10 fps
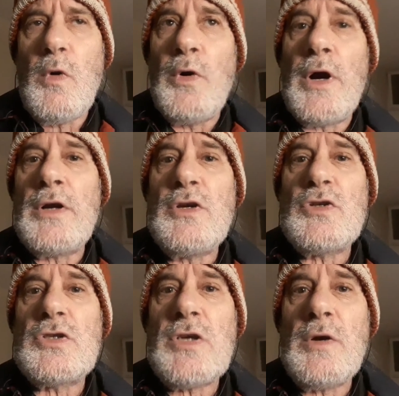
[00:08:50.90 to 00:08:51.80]
Or are
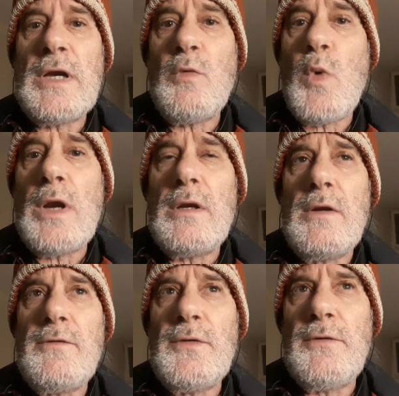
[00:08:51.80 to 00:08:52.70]
you sowing
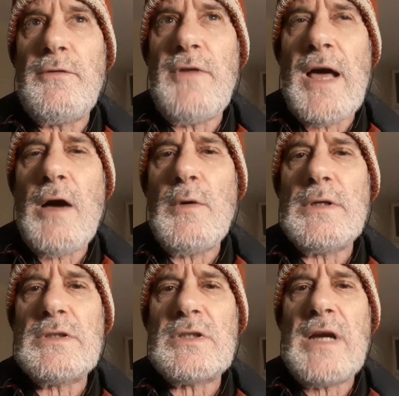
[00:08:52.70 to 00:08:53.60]
wonderful
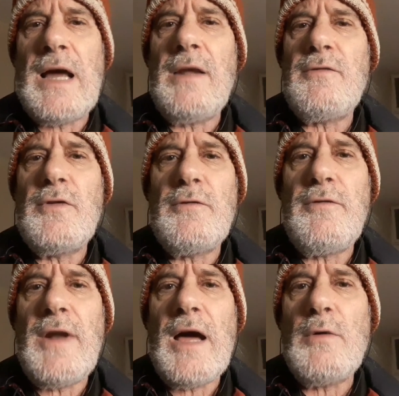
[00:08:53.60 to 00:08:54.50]
flowers, colorful
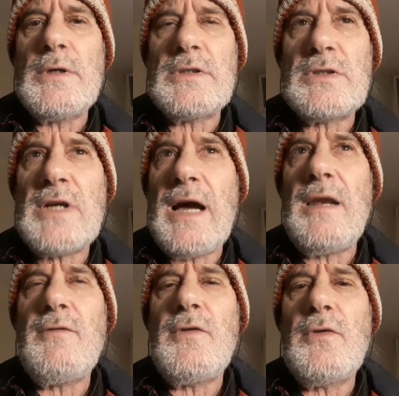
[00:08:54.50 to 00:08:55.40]

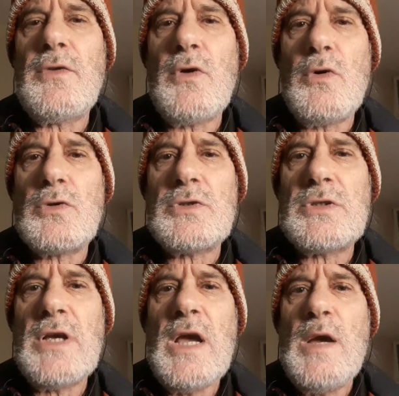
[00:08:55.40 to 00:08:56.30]

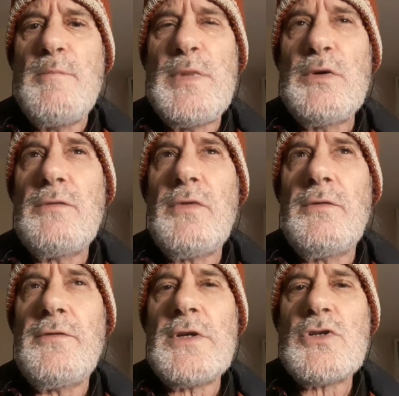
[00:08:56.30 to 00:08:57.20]
thoughts,
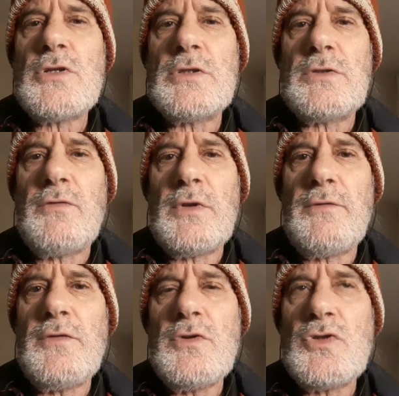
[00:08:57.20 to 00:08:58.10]
beautiful visions for the
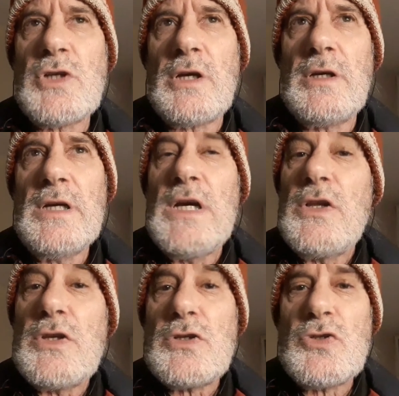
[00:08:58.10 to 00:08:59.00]
future?
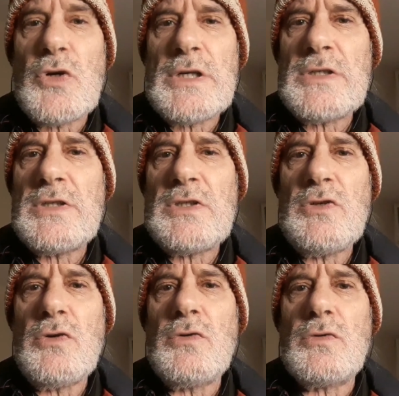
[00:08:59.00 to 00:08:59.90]
The choice is
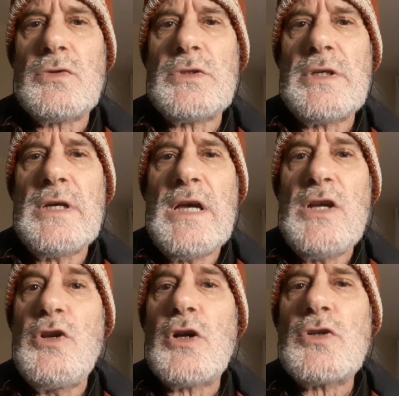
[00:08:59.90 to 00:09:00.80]
yours,
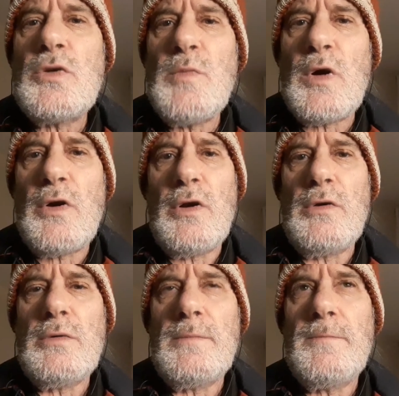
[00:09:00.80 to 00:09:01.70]
not
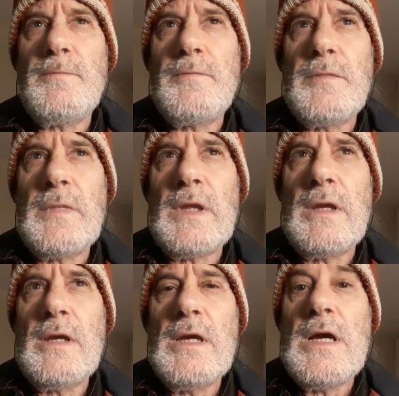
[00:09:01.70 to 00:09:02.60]
tomorrow,
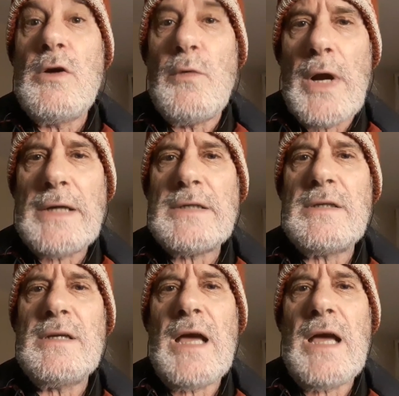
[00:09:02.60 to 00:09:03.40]
right